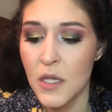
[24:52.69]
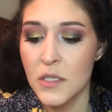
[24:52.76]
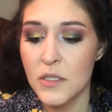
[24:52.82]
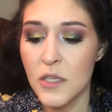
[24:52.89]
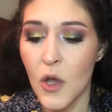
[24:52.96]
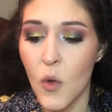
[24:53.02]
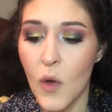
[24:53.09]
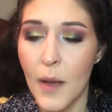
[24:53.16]

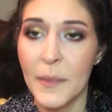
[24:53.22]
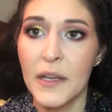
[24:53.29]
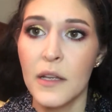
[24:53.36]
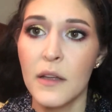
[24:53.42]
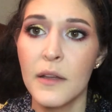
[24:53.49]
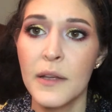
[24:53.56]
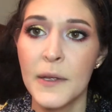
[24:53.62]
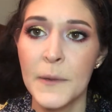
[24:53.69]
So I'm
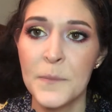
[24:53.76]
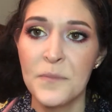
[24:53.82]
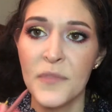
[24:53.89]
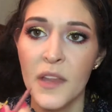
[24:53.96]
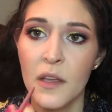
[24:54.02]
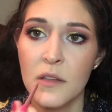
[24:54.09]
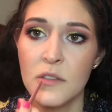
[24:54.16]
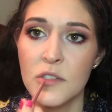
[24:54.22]
gonna
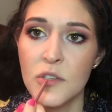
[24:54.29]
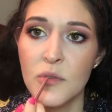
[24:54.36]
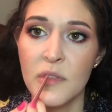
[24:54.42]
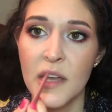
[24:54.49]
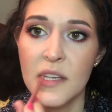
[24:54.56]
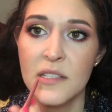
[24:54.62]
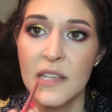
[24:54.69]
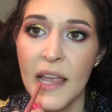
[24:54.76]
do
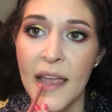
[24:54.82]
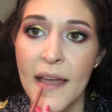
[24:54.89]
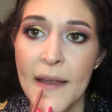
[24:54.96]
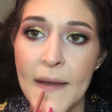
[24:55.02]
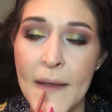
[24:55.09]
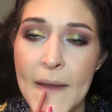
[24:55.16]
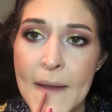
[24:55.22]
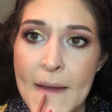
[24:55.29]
this,
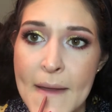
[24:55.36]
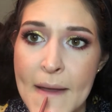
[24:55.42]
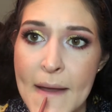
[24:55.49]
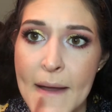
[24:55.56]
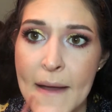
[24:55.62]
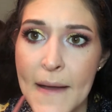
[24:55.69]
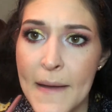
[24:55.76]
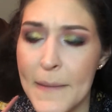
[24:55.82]
and
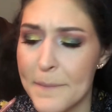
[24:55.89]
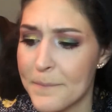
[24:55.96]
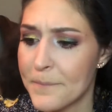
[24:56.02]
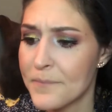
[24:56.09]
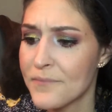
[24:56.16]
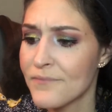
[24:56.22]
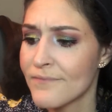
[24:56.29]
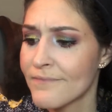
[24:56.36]

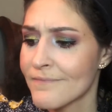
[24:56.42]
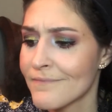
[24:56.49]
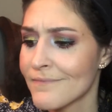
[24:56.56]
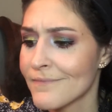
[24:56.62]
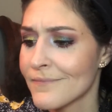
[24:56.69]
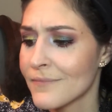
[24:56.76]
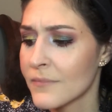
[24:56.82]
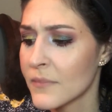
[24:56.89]

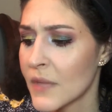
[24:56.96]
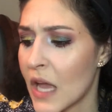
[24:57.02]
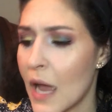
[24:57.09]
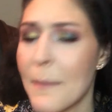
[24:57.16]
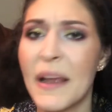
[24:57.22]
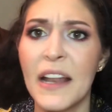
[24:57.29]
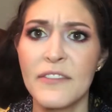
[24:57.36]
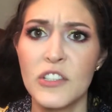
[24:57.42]

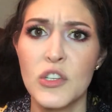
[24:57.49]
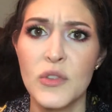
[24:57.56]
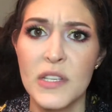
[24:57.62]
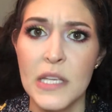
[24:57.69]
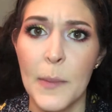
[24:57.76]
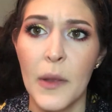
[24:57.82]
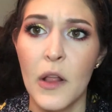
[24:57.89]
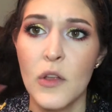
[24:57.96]
I might have to do
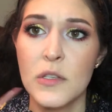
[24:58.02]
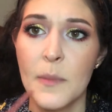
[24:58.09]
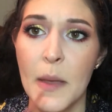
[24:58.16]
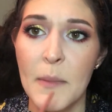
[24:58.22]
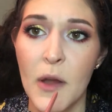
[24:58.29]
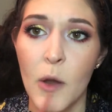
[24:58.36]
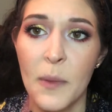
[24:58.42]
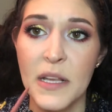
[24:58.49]
this up close in my
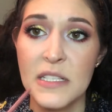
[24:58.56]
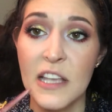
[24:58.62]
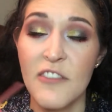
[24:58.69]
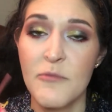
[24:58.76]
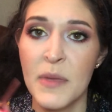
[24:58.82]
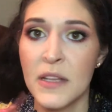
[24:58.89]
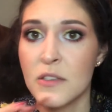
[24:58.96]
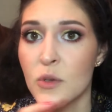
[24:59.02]
mirror because
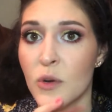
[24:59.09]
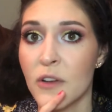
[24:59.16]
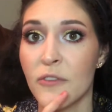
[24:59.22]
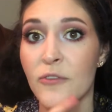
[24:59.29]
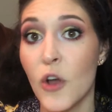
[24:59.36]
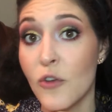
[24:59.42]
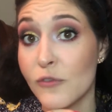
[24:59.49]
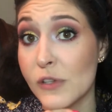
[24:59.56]
I've been sort
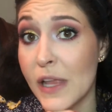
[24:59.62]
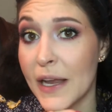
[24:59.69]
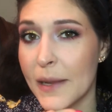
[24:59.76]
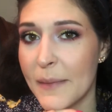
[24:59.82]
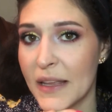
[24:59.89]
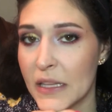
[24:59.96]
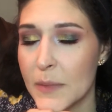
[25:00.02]
of overlining my